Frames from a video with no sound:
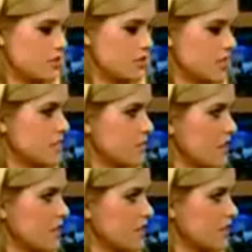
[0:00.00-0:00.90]

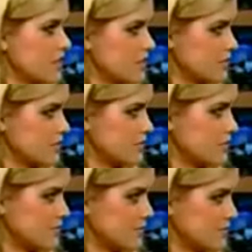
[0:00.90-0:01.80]

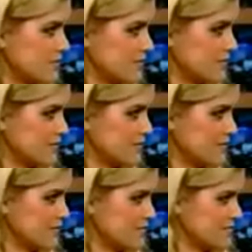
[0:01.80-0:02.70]

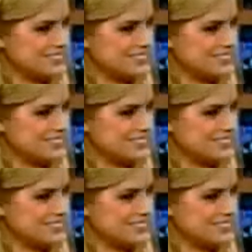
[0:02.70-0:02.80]
The person shown says nothing.